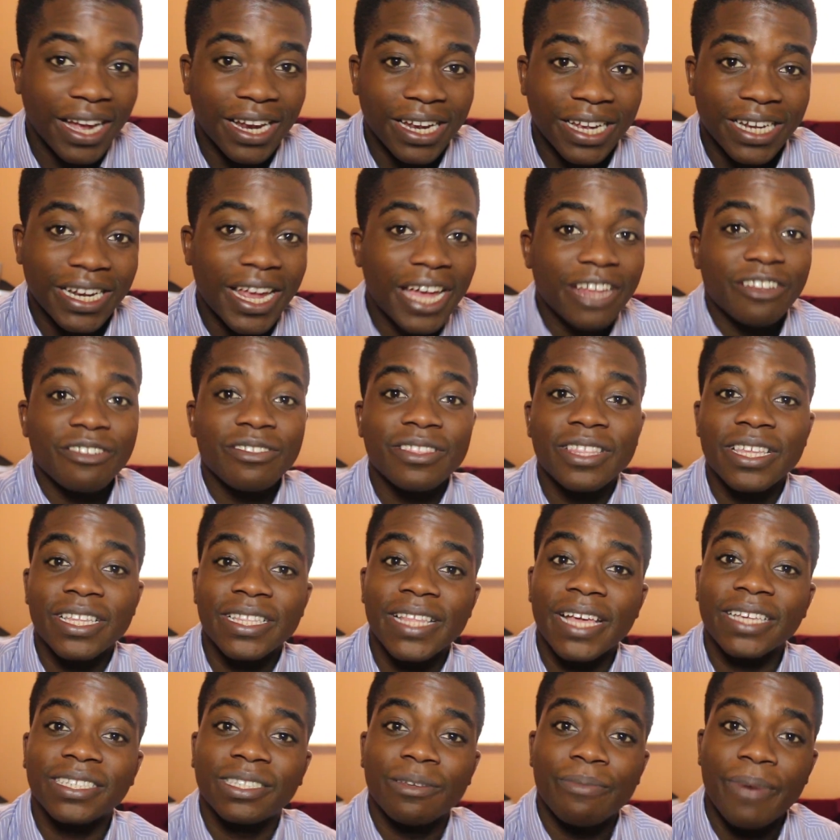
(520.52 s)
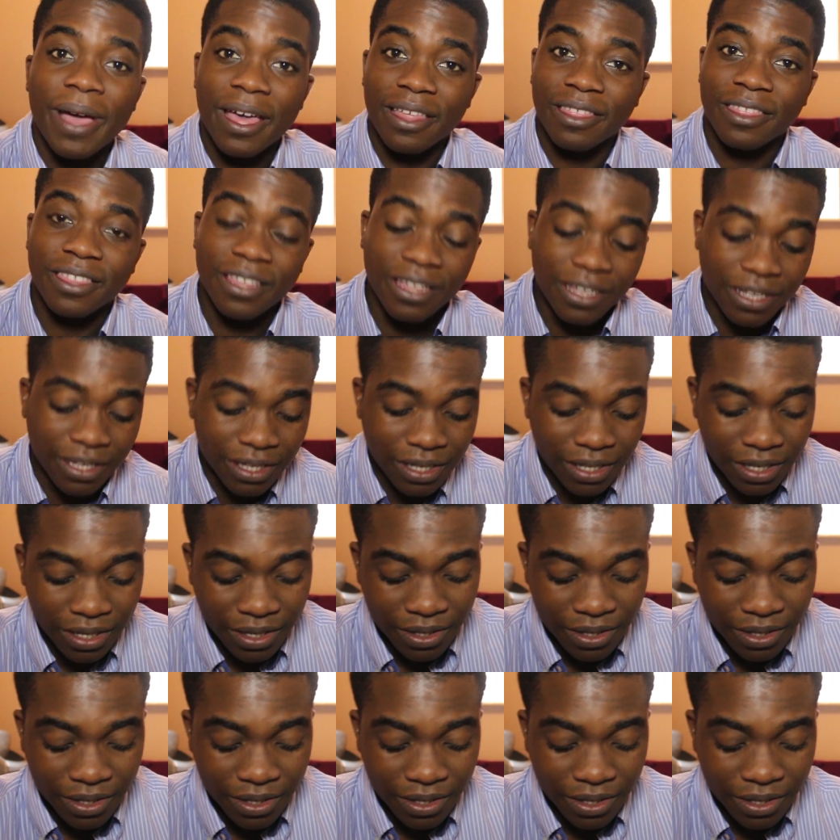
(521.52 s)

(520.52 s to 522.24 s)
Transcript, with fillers: I, and I don't think that's a bad thing.